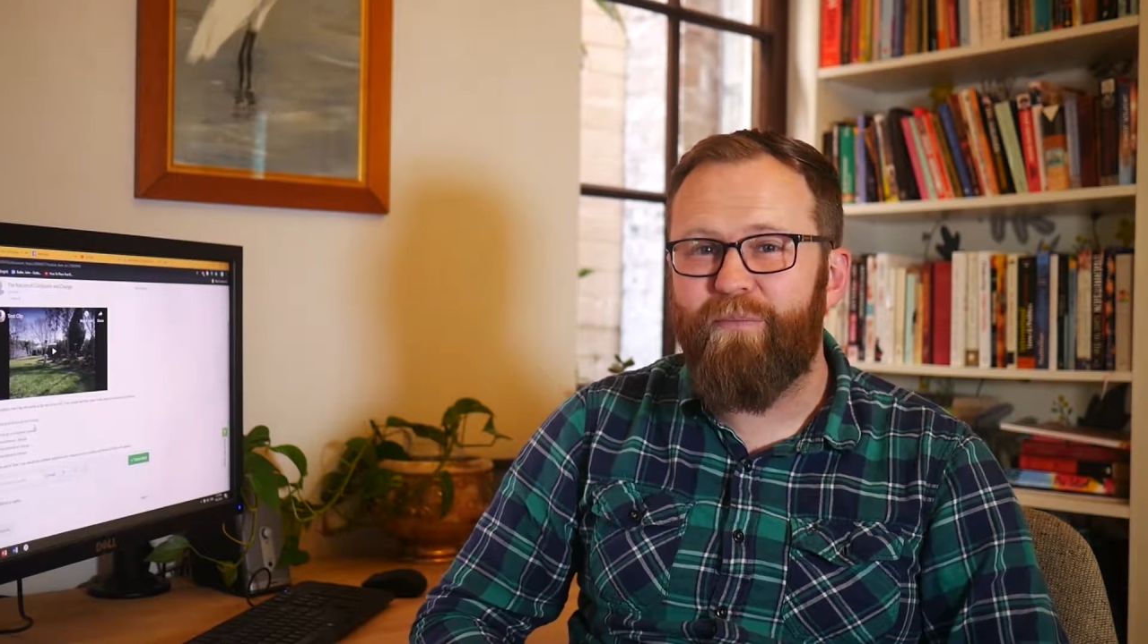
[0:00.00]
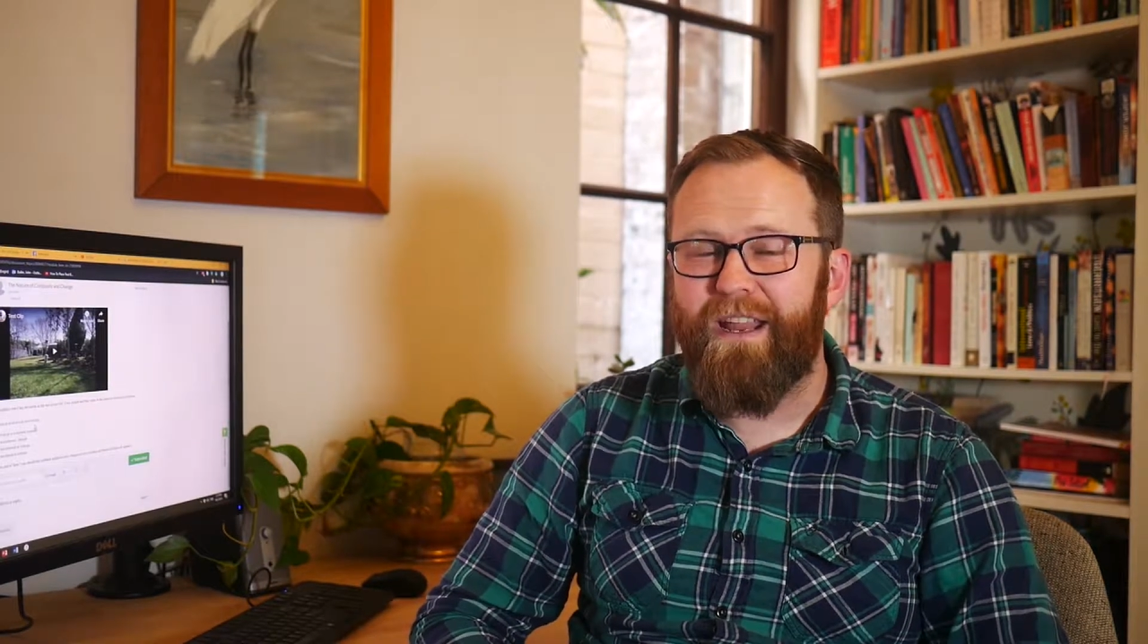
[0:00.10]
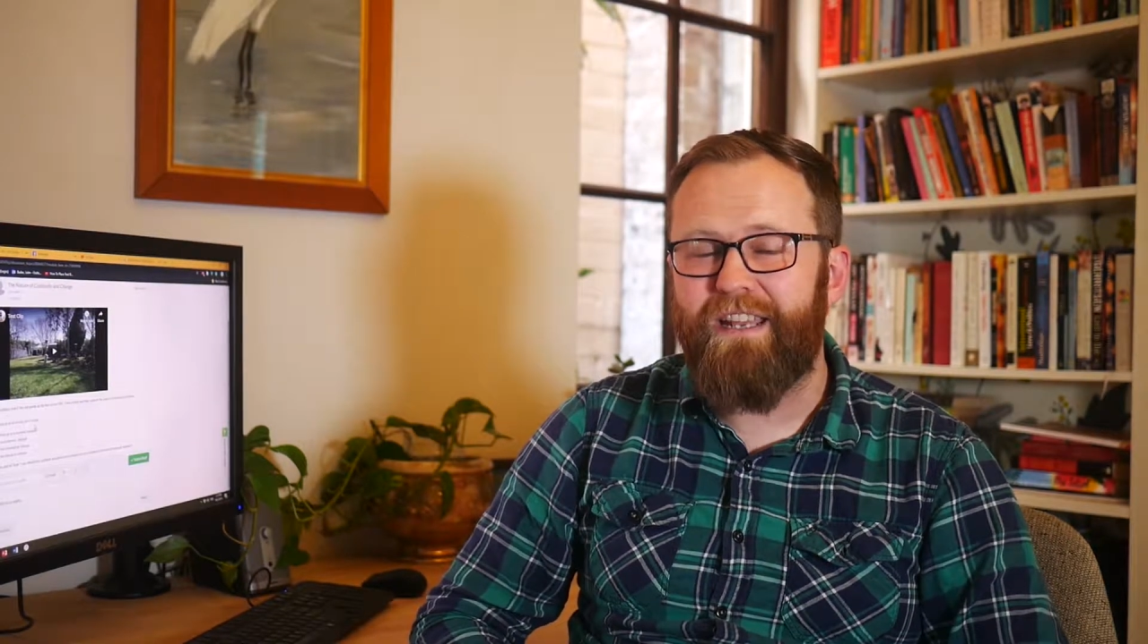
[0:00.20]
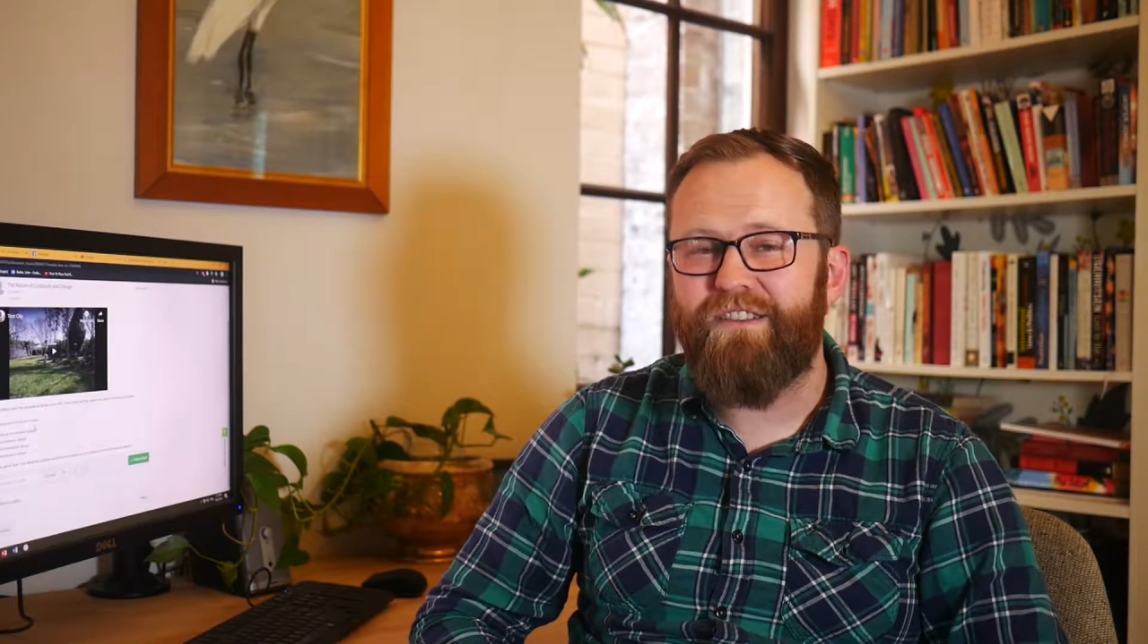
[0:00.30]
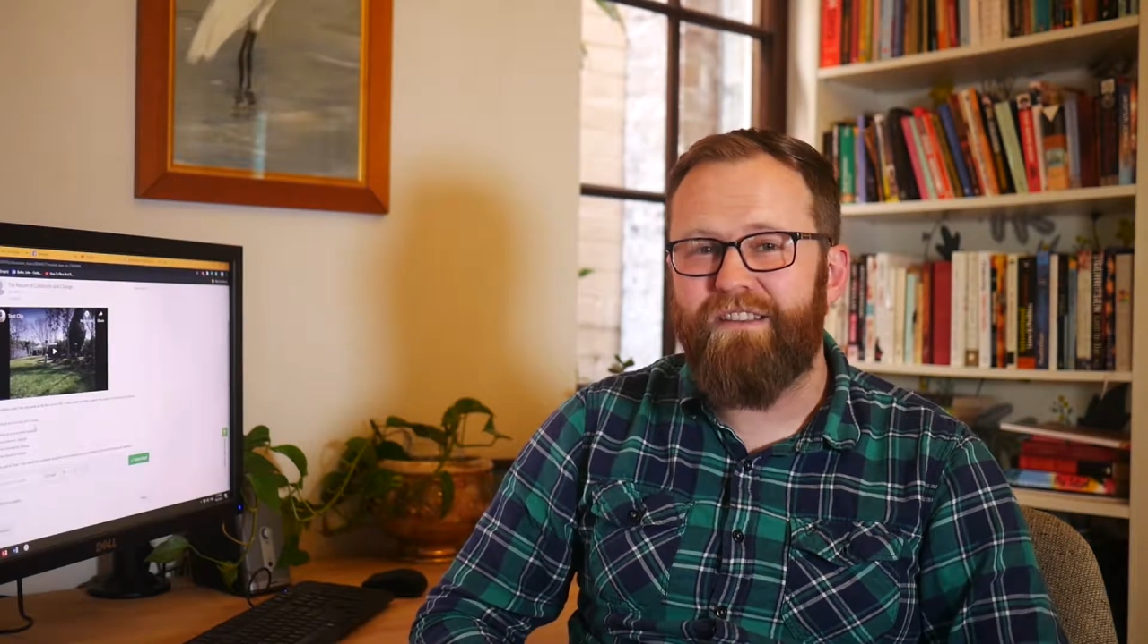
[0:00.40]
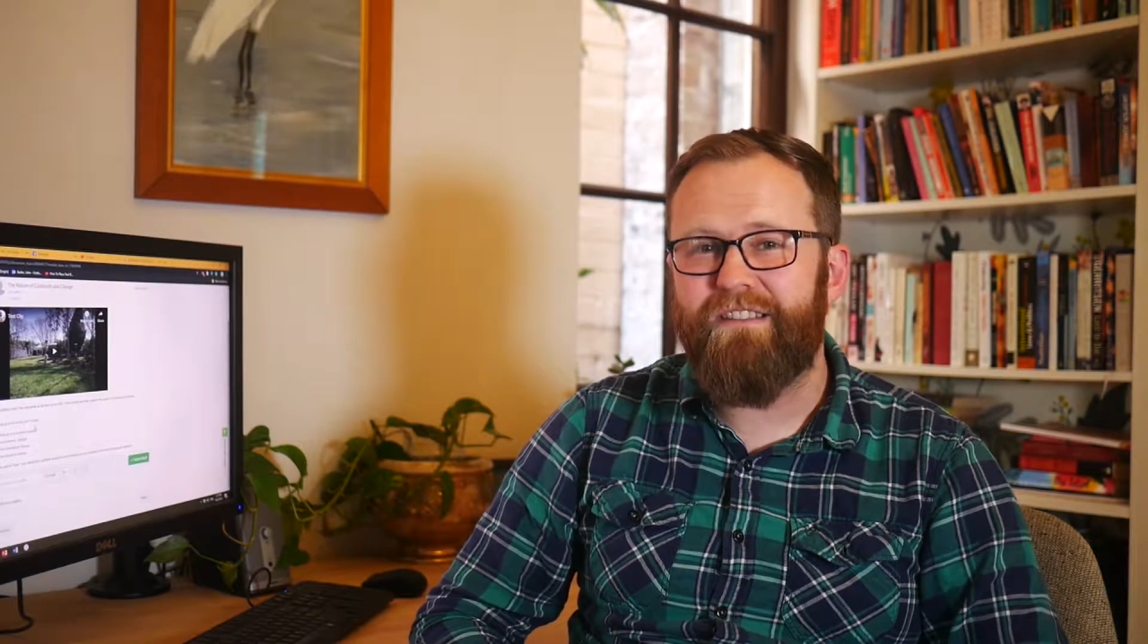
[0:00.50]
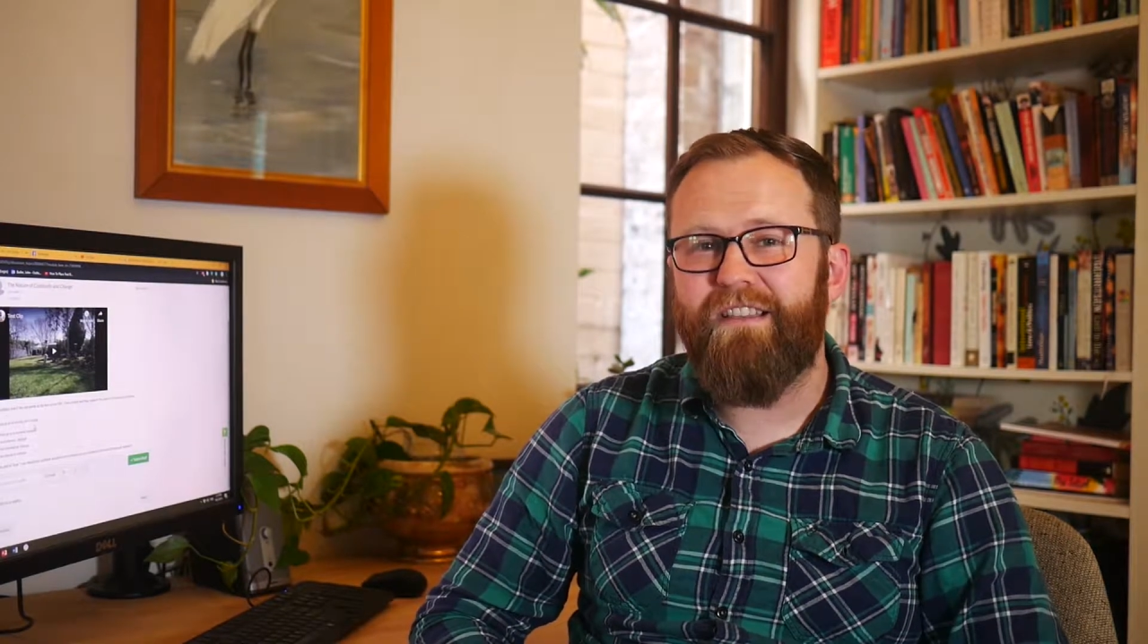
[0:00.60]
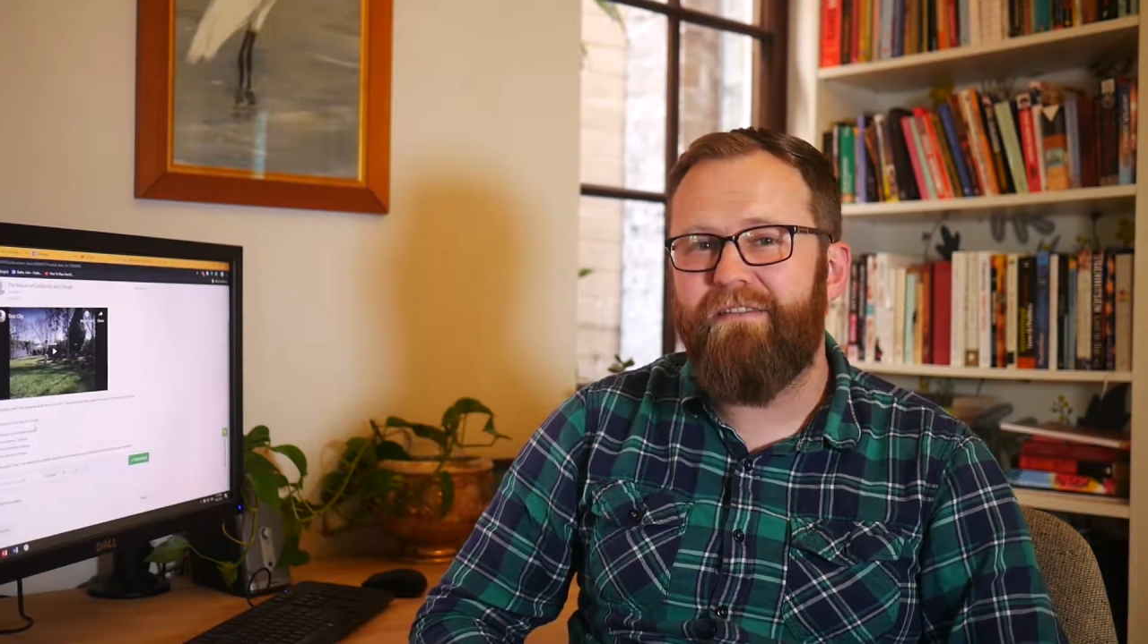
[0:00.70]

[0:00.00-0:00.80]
branches